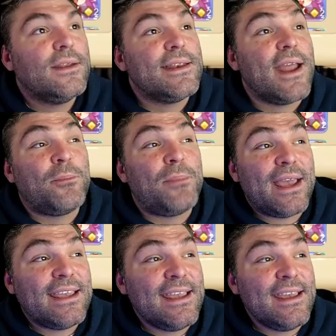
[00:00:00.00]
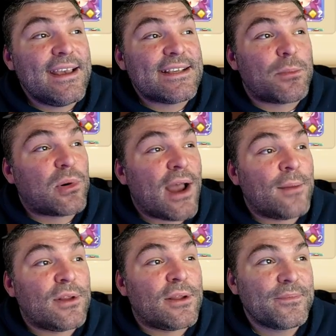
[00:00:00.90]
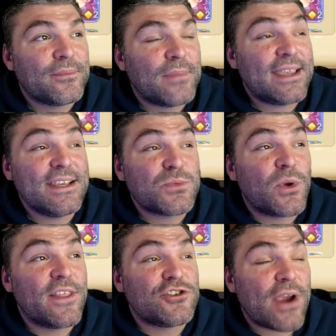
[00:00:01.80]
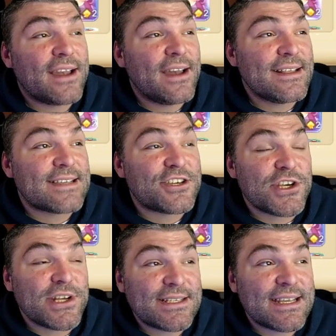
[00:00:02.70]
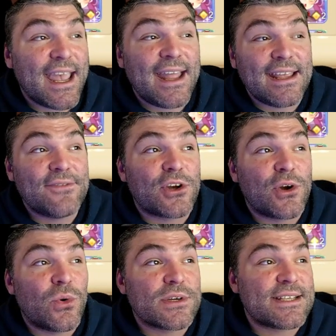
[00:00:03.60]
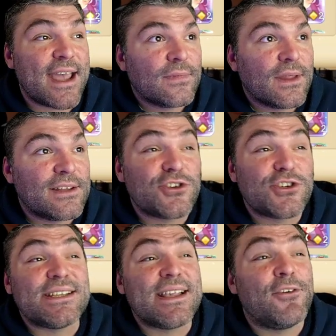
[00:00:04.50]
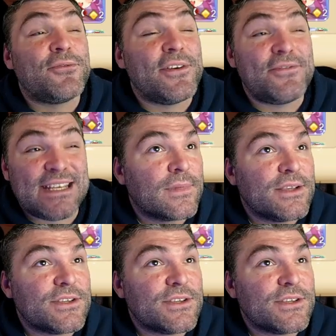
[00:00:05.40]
Now, Becky is a problem. Becky is one of the Drakites that she doesn't get any of the core stats until she's level 15.